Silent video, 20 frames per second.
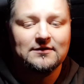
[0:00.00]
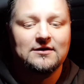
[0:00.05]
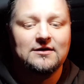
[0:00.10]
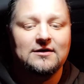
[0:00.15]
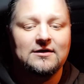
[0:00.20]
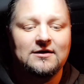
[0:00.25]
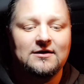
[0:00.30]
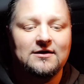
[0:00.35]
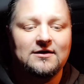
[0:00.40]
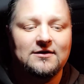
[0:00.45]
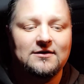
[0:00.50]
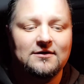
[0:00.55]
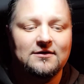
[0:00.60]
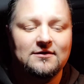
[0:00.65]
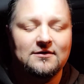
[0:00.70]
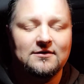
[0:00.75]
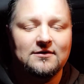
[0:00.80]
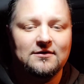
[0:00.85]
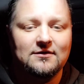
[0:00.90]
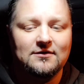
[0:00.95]
And
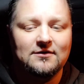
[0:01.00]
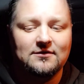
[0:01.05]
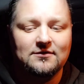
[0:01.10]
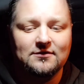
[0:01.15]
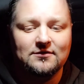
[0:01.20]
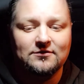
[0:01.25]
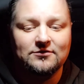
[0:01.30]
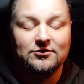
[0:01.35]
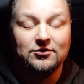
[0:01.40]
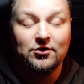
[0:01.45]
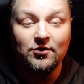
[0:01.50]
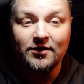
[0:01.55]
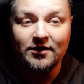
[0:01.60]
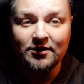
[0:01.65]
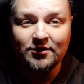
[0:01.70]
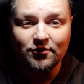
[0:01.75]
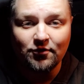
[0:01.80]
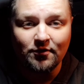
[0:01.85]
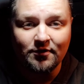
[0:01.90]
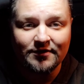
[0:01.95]
don't
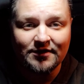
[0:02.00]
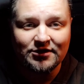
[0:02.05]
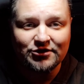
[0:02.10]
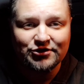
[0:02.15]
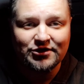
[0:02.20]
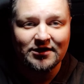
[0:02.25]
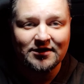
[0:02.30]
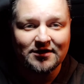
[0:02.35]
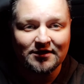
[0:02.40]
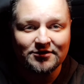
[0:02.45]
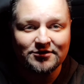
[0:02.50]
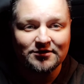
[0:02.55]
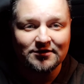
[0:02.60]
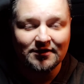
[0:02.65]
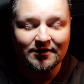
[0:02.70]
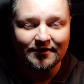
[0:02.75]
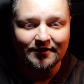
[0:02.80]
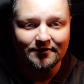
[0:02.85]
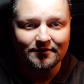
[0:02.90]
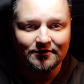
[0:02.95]
ignore that check engine
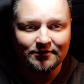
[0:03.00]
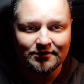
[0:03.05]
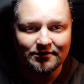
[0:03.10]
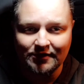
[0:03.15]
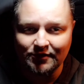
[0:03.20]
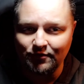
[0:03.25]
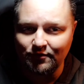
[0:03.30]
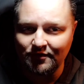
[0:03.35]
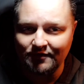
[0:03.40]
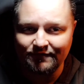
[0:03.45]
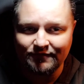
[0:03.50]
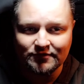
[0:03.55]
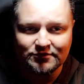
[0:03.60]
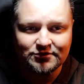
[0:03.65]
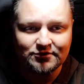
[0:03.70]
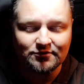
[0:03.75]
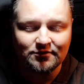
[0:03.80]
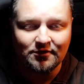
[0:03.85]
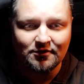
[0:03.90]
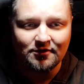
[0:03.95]
light. You ignore it for
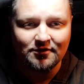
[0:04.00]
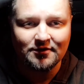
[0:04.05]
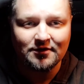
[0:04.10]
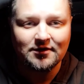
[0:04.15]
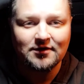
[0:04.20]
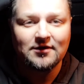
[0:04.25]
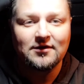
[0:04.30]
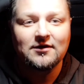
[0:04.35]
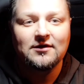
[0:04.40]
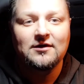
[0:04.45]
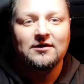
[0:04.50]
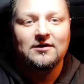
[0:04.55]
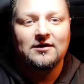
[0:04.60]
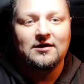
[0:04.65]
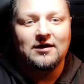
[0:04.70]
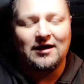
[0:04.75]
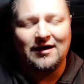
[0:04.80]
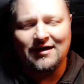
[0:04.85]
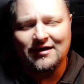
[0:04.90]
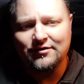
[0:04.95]
too long.
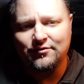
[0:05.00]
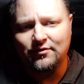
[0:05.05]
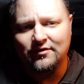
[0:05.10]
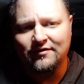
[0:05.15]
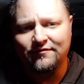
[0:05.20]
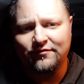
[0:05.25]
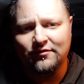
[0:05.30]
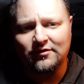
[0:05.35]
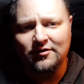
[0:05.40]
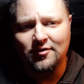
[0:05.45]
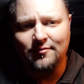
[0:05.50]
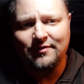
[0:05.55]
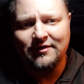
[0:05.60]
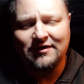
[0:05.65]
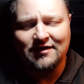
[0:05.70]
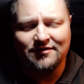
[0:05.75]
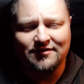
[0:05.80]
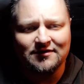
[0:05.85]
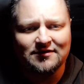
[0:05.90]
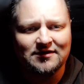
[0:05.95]
I ignored it for a little bit
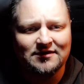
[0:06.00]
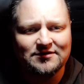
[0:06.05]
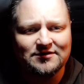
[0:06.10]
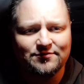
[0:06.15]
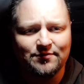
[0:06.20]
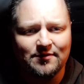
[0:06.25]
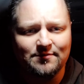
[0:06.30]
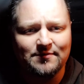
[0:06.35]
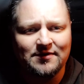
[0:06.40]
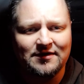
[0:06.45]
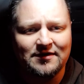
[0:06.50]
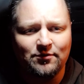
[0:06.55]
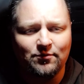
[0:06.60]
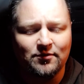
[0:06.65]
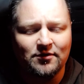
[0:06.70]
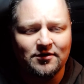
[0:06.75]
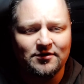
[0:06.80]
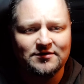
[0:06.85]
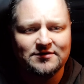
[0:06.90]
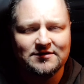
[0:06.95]
and I think that's what made it
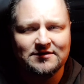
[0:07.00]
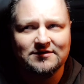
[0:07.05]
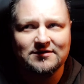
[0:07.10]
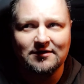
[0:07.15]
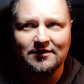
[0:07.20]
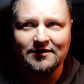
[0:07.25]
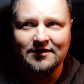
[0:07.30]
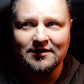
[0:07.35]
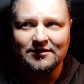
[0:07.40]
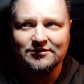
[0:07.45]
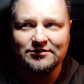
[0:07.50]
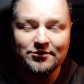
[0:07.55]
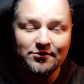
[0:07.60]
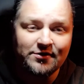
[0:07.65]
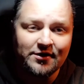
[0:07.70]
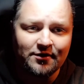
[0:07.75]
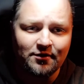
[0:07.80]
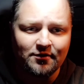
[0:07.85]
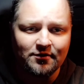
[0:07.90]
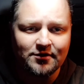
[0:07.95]
worse until I got two
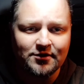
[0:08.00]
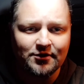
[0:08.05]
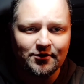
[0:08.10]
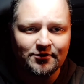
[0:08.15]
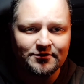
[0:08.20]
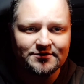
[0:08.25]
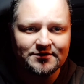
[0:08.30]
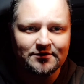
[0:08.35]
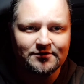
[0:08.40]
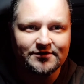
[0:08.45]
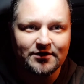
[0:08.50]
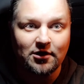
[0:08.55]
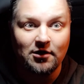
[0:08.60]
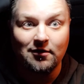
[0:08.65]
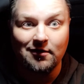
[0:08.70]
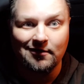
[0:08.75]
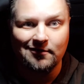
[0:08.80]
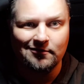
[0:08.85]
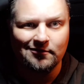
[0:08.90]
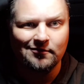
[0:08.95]
error codes and I was like, all
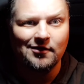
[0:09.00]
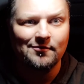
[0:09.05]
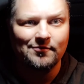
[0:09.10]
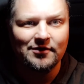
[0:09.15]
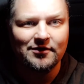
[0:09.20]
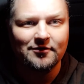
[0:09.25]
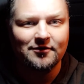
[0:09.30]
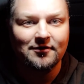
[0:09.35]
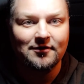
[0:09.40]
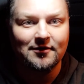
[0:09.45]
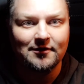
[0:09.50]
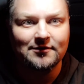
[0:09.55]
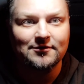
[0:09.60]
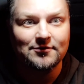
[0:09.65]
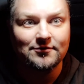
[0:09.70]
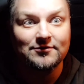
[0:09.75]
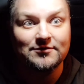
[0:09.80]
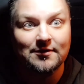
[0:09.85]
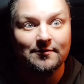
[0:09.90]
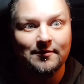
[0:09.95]
right, I better uh,
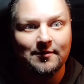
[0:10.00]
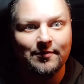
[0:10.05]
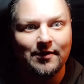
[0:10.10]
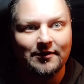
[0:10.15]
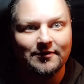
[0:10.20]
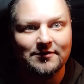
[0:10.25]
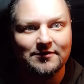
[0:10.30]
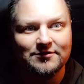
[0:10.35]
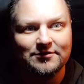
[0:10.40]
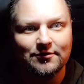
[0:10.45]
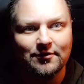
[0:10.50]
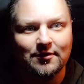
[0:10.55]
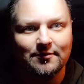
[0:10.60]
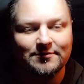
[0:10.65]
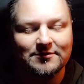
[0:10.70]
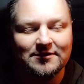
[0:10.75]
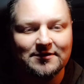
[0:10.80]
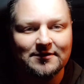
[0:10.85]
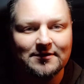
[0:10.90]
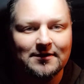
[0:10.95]
do something about this, you know what I'm
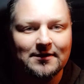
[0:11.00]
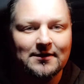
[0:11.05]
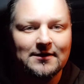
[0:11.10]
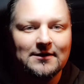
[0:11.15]
saying?